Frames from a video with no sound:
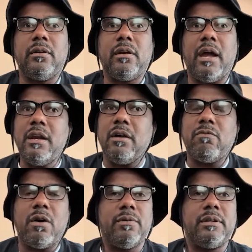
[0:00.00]
Ain't nothing
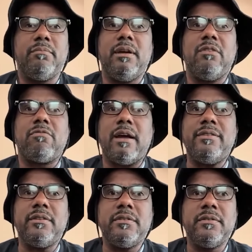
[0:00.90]
wrong with them being
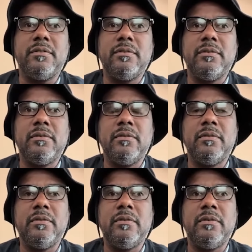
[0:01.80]
racist.
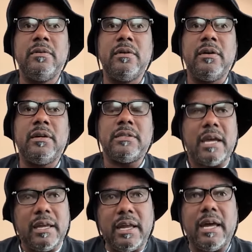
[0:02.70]

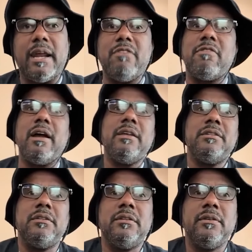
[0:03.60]
Taking care of their race.
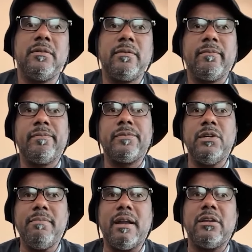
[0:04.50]
You
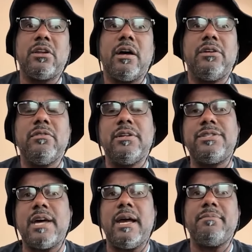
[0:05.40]
better start doing the
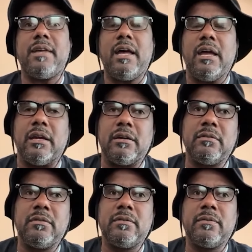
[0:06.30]
same thing.
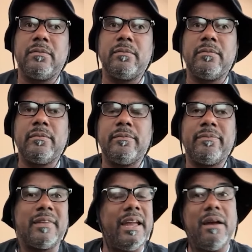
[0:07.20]

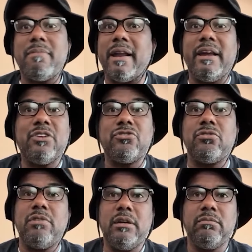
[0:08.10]
Everybody else do it.